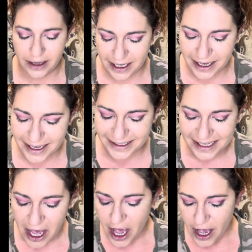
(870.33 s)
with this,
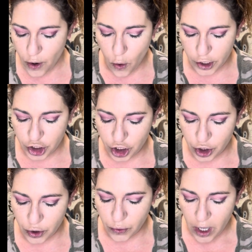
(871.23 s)
going
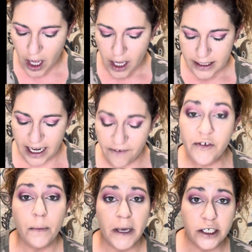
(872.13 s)
to take a
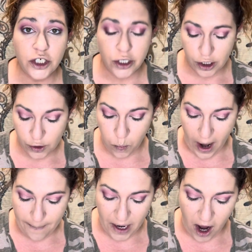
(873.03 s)
few pictures,
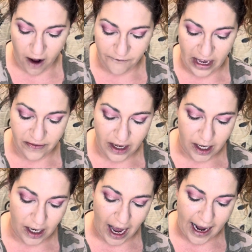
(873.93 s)
wipe it off, and
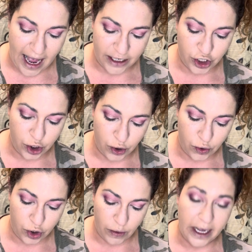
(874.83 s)
then I got
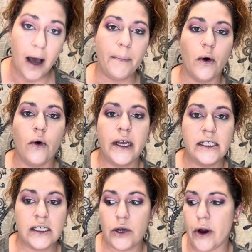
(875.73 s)
to do a couple
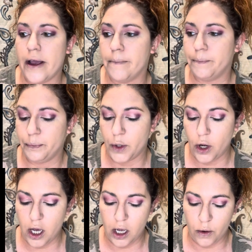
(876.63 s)
Instagram
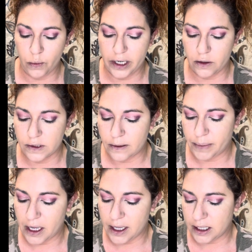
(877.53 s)
uh, reels
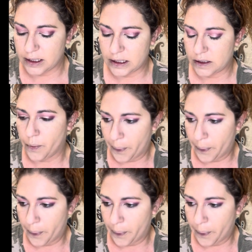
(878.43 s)
because